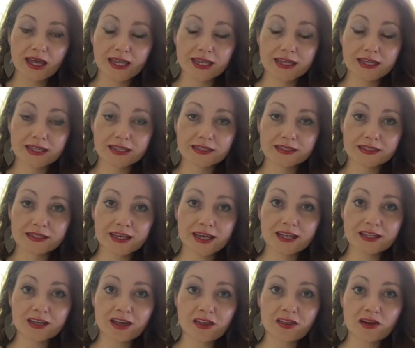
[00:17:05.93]
It's
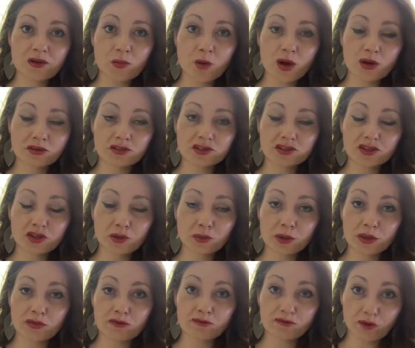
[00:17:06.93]
another one to do
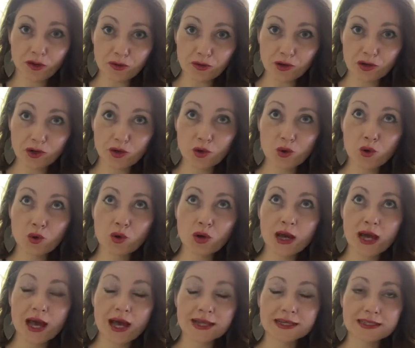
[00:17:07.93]
with folklore
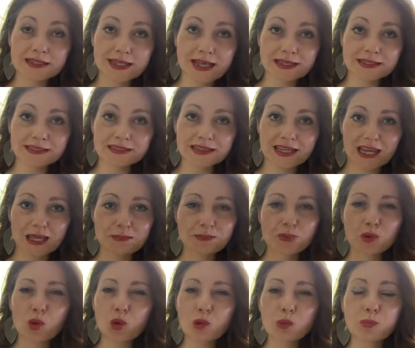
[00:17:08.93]
and landscape,
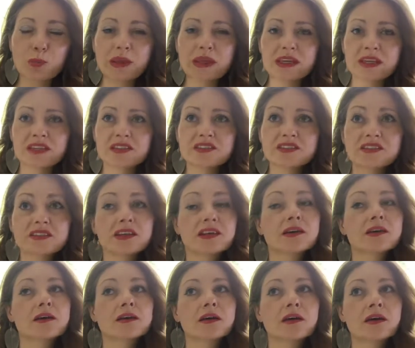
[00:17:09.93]
albeit
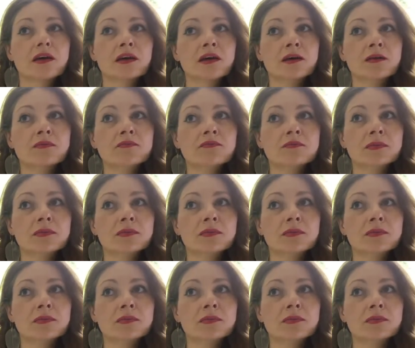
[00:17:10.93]
a